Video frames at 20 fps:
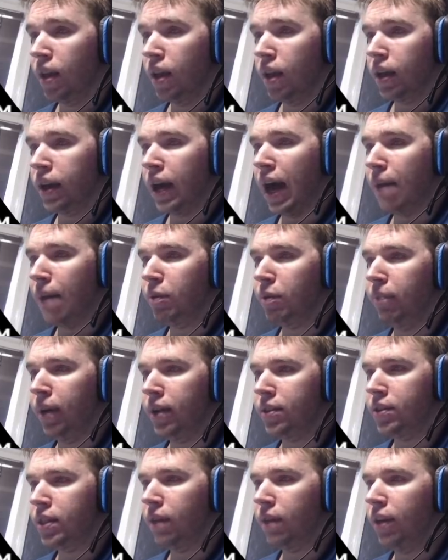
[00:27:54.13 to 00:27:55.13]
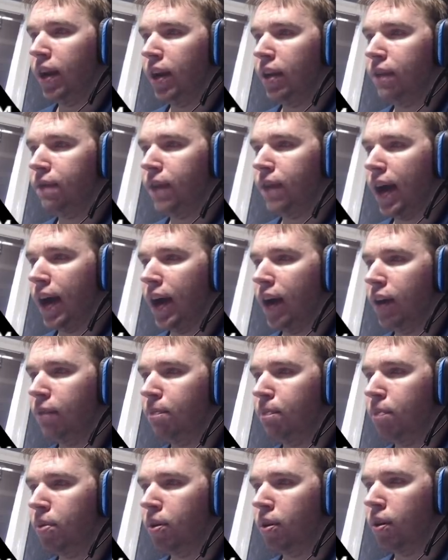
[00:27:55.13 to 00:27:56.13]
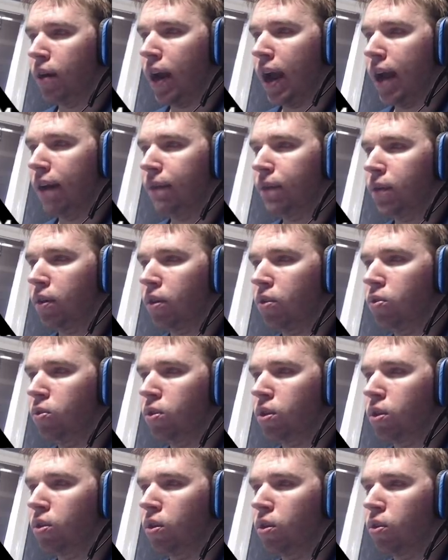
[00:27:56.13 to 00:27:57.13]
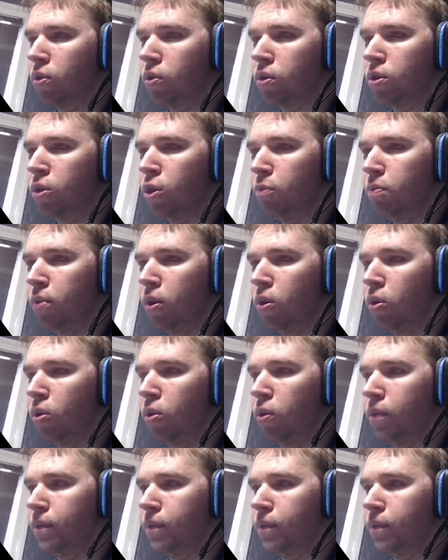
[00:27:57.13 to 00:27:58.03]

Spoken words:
Compliment 785 per ever uko topo.